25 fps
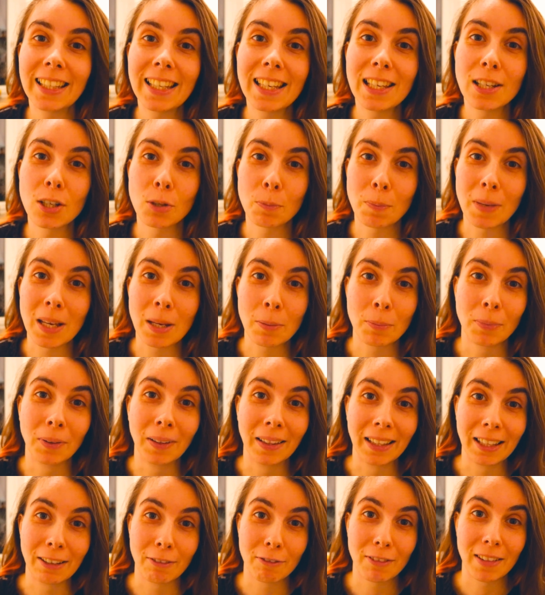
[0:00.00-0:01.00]
hear
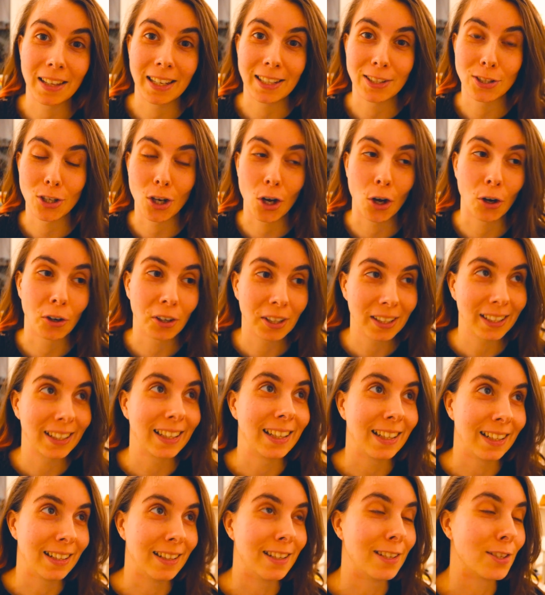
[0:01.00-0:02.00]
people if they talk
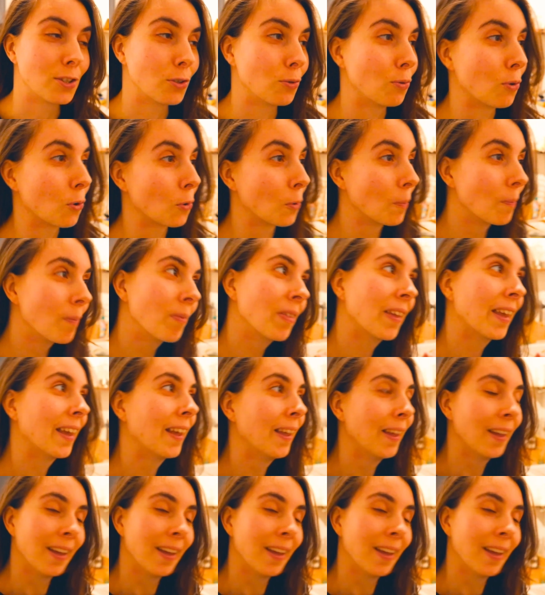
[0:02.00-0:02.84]
in this room.